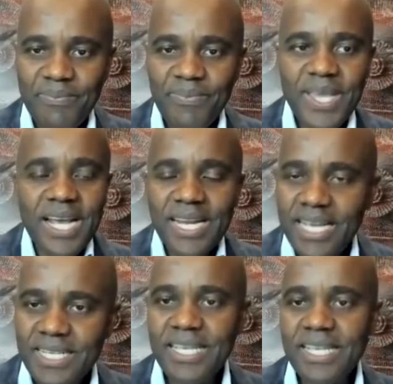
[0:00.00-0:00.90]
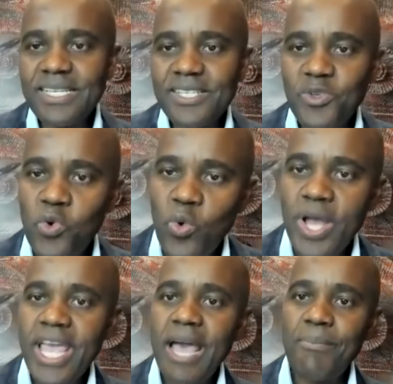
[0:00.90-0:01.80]
they kind of get a sense as to who
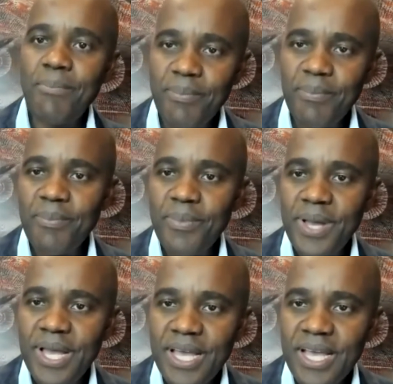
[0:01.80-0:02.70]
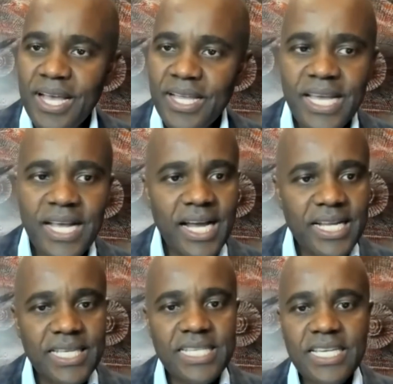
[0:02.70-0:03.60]
I am. They got
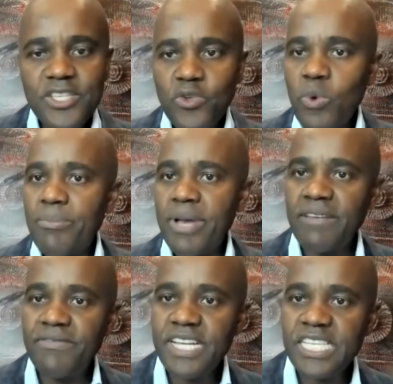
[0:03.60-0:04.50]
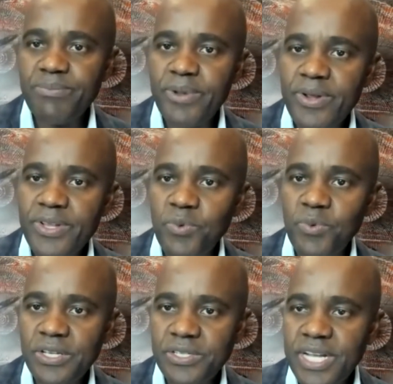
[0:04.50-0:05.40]
a sense as to what my lived experience
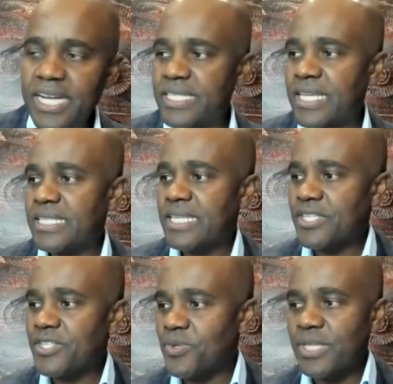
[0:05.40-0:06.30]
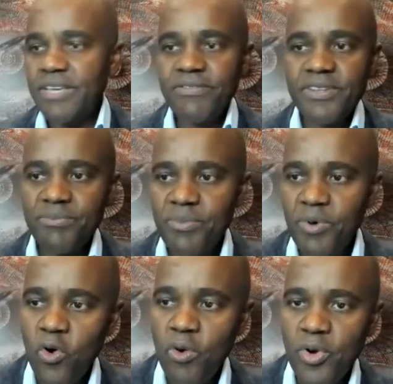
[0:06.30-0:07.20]
was. They got a sense as to leaving
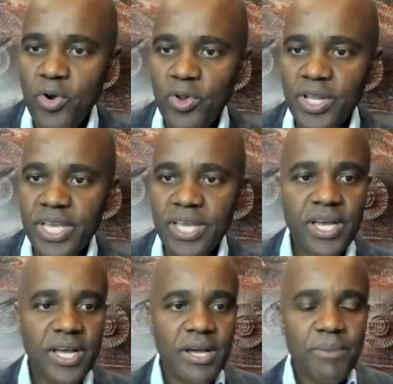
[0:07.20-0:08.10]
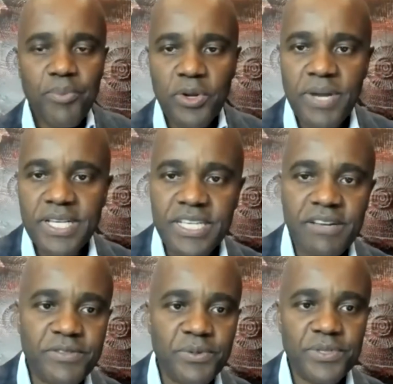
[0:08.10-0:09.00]
home early, putting
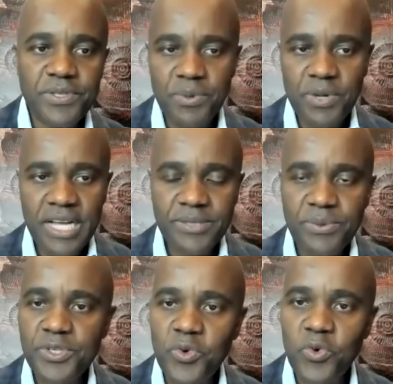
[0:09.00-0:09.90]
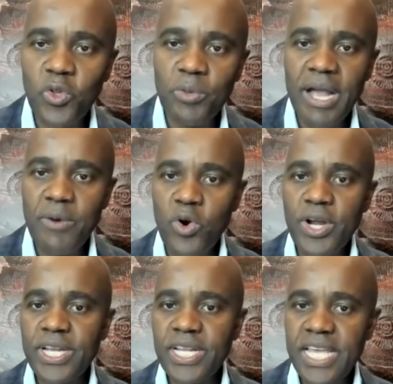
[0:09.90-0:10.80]
myself through school by
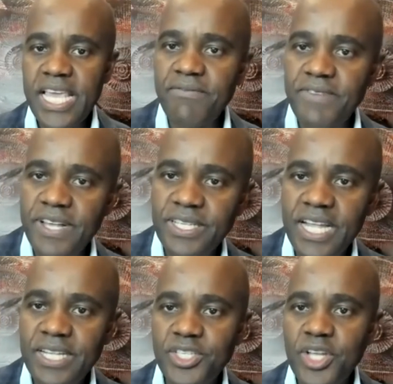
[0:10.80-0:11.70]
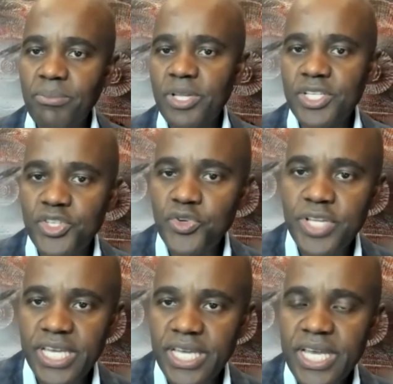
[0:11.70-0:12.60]
working in the evenings and doubling
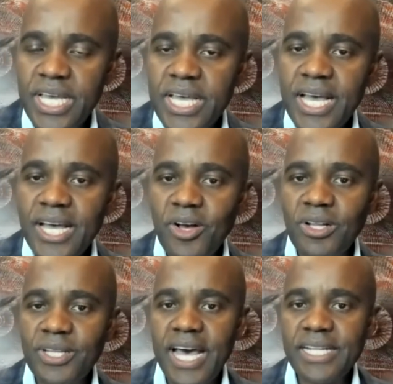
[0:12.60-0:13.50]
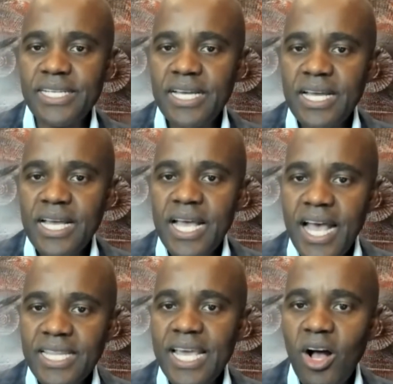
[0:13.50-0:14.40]
duty and all that.
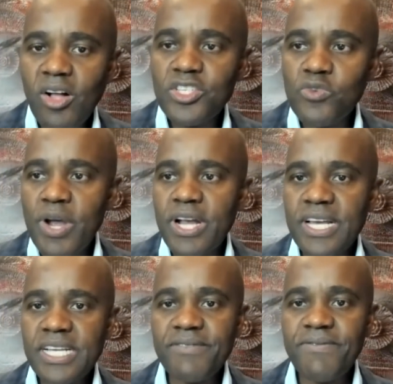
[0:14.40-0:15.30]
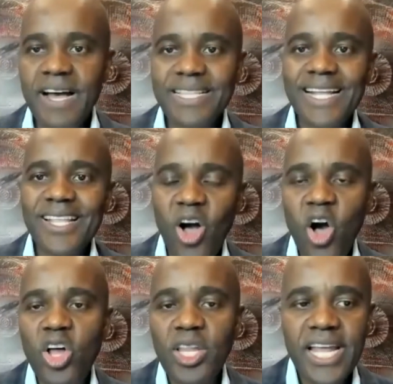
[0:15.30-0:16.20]
And they also recognize the fact that
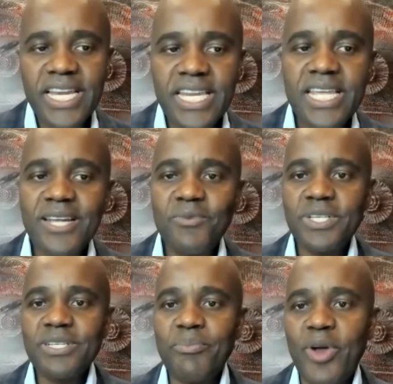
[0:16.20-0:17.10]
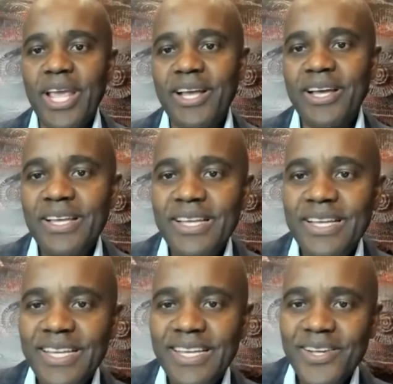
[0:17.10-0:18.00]
all I needed was a break,
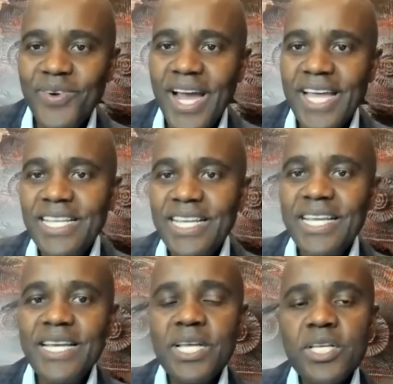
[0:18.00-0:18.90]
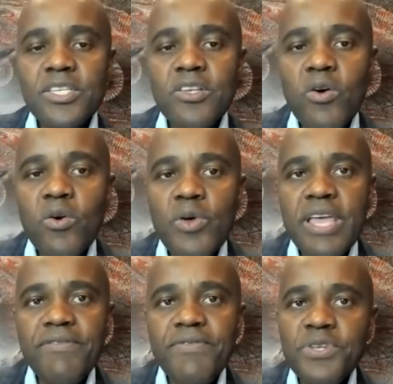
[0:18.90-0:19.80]
right? So
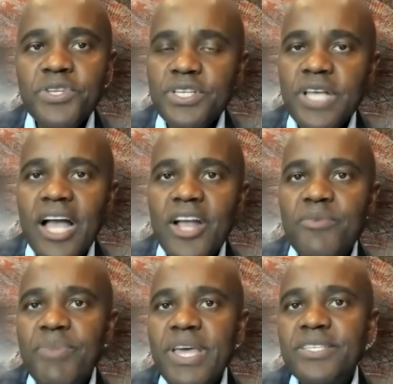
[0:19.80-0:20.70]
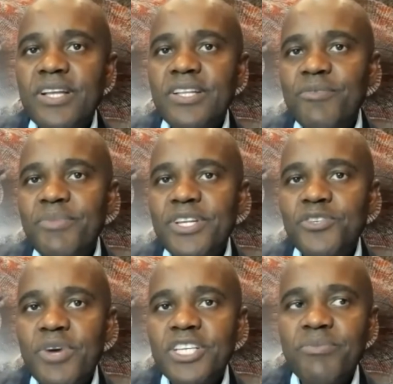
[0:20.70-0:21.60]
if you just hire based on
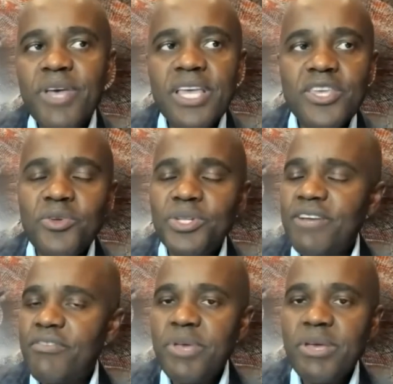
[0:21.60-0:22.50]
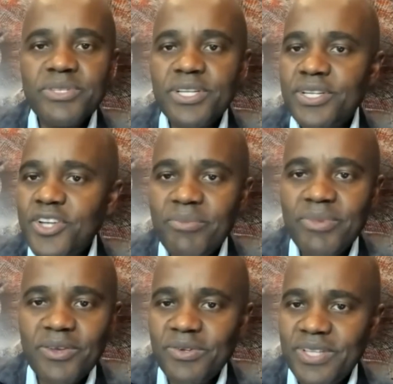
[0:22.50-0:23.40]
somebody's resume, you'll never be able to
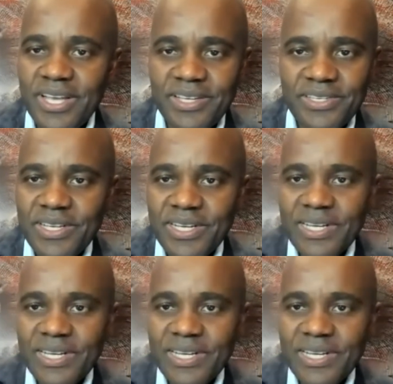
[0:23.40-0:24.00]
determine those things